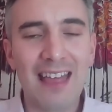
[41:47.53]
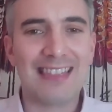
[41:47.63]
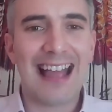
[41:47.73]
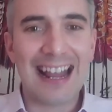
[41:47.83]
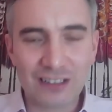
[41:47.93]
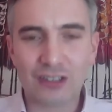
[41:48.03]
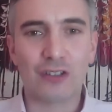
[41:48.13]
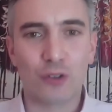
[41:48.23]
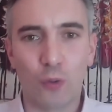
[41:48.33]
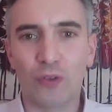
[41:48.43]
That's the
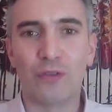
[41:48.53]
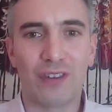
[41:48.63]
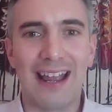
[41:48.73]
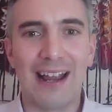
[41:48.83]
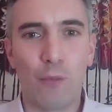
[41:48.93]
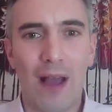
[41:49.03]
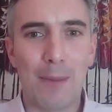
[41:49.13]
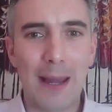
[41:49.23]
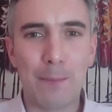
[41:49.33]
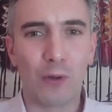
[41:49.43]
sort of thing where
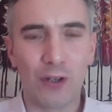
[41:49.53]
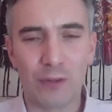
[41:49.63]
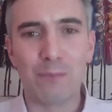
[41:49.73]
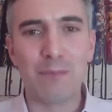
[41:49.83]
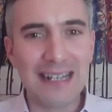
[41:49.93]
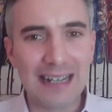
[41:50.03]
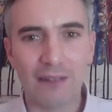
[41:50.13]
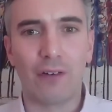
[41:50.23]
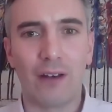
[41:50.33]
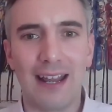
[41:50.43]
people can
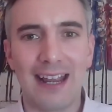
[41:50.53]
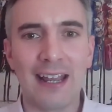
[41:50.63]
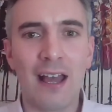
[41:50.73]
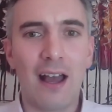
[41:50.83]
meaningfully